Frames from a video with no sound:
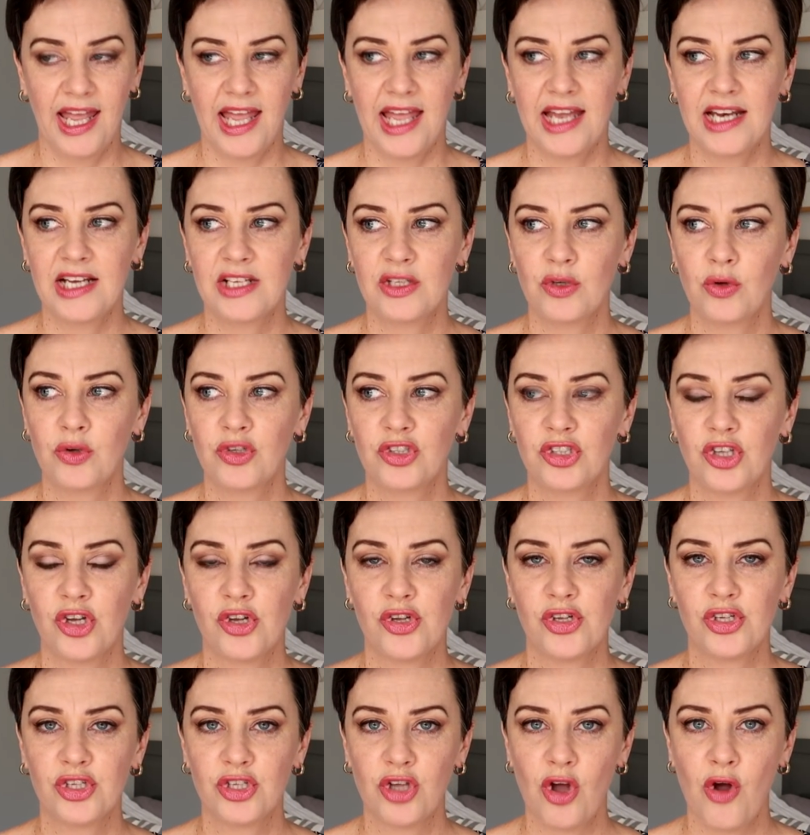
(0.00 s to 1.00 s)
It is
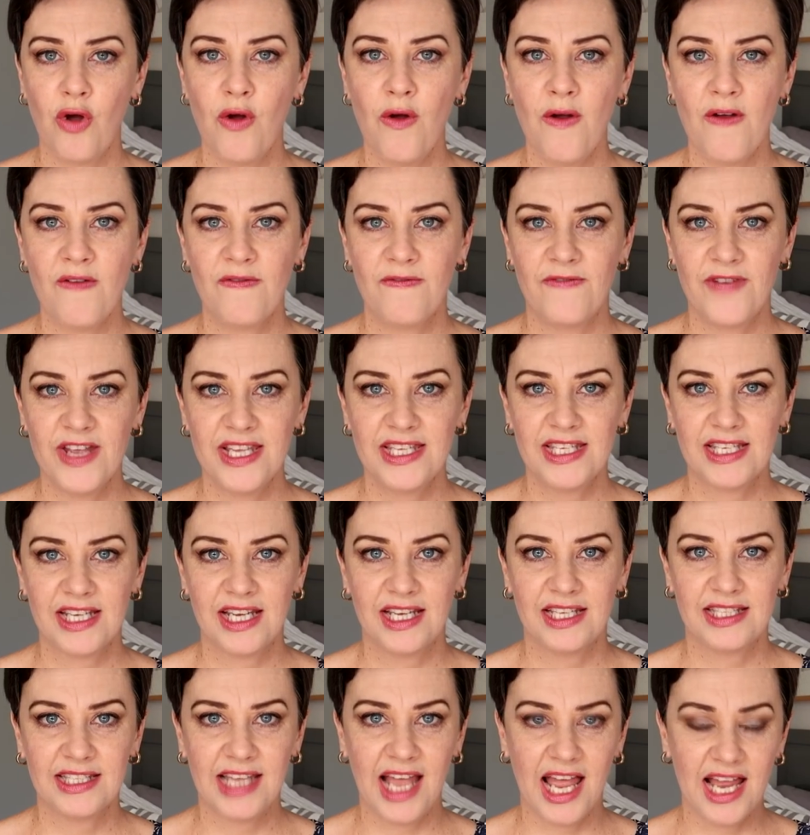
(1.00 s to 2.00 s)
also so
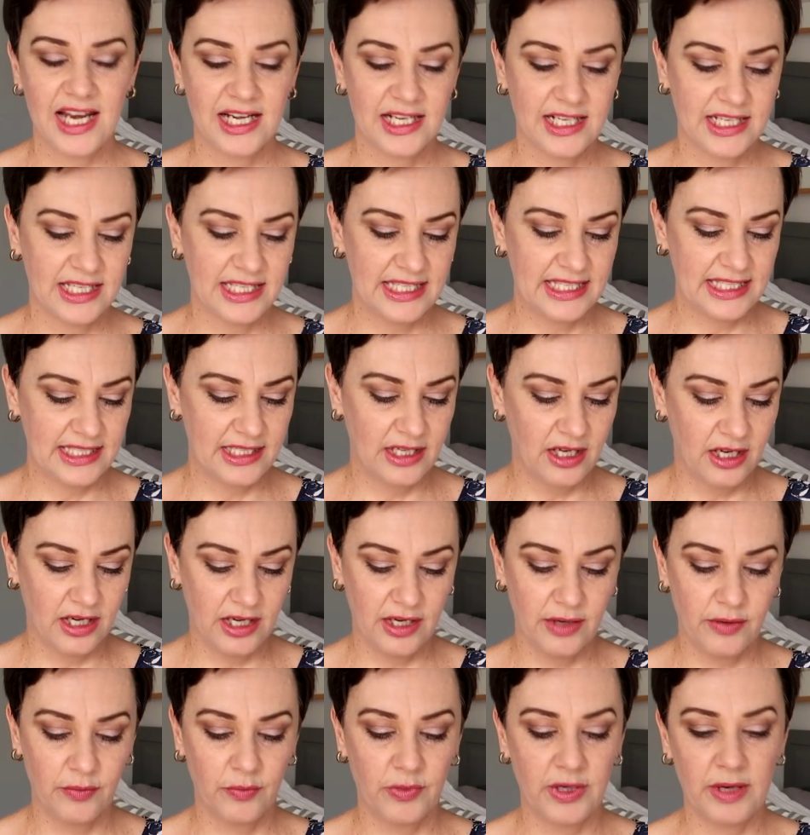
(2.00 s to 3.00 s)
viscous and,
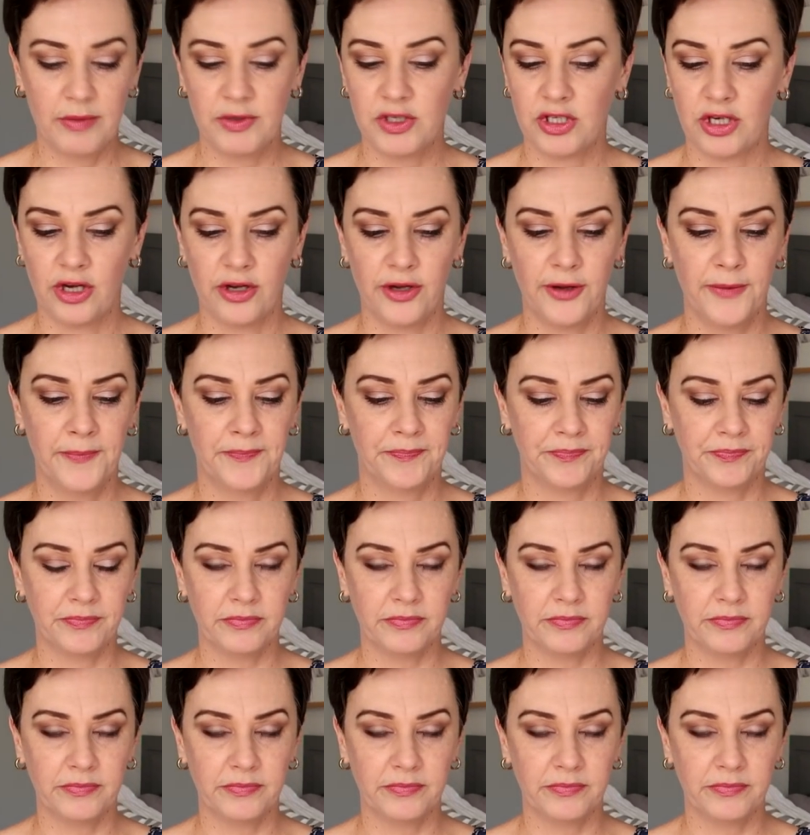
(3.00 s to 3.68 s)
let me show you.